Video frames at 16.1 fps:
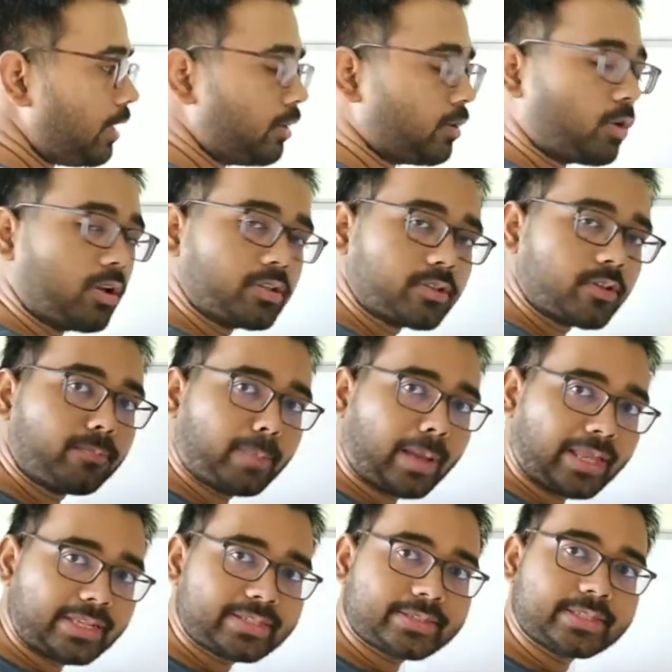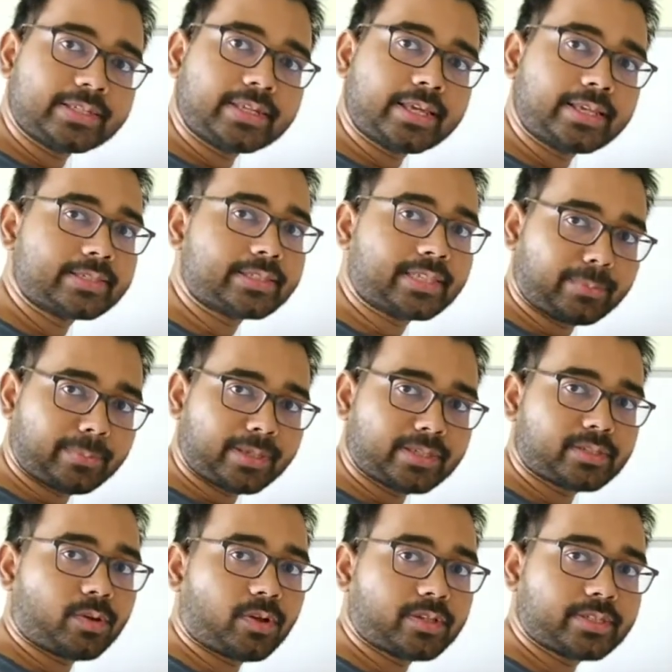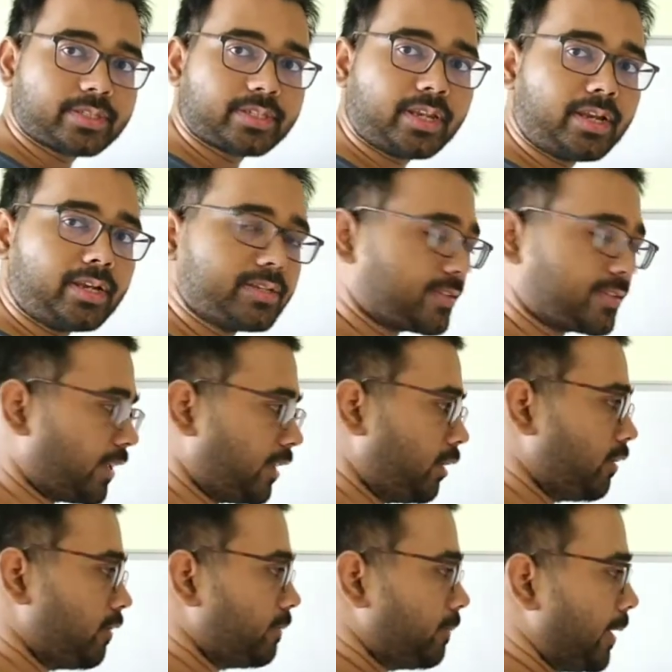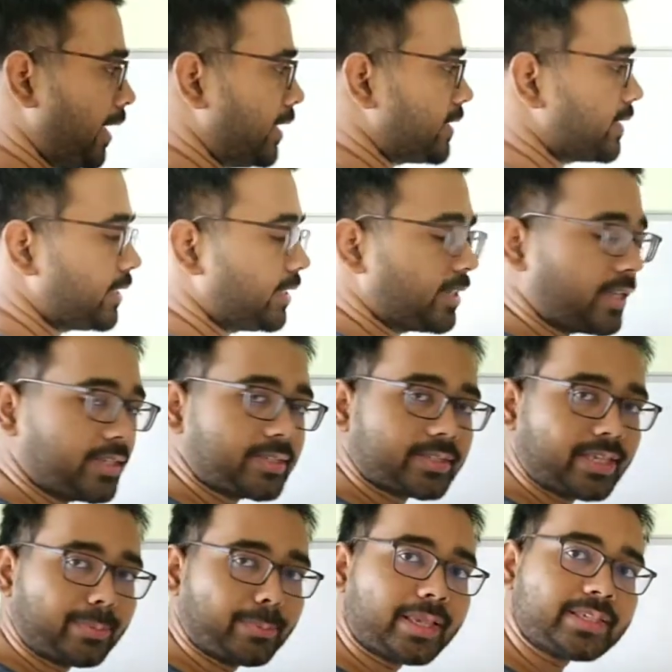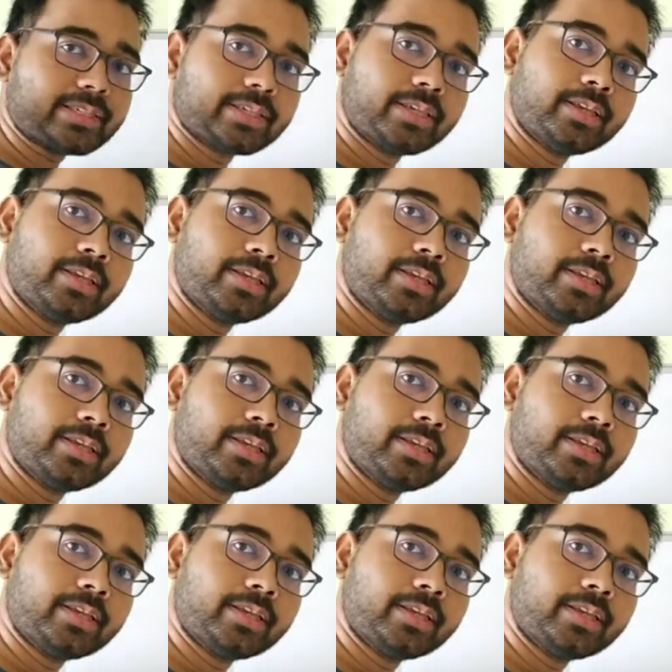cos of minus theta is same as cos theta and sin of minus theta is same as